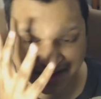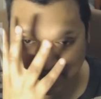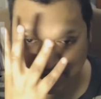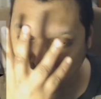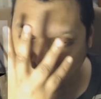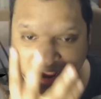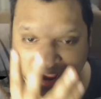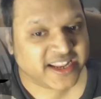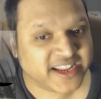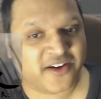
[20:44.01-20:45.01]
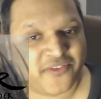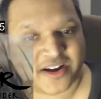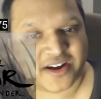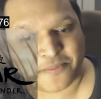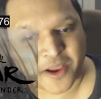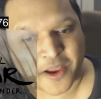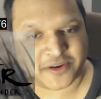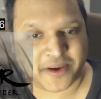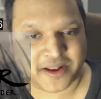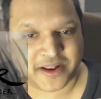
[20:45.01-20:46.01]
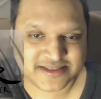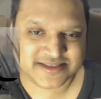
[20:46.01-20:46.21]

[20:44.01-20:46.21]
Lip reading: it's burned in her fucking memory, man.